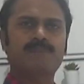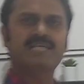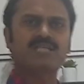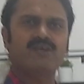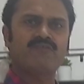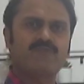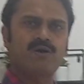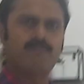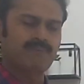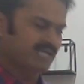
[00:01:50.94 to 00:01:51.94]
spectra of
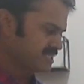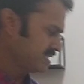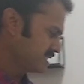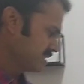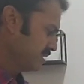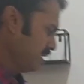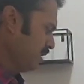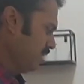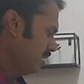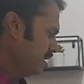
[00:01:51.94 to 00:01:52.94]
complexes,
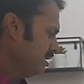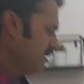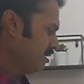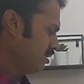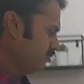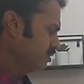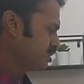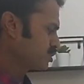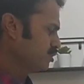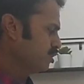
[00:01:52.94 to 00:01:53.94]
we
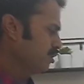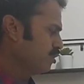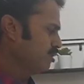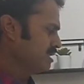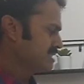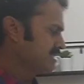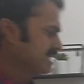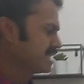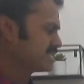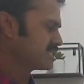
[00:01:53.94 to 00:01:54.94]
should know
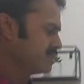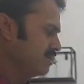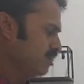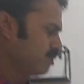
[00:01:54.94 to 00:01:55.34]
selection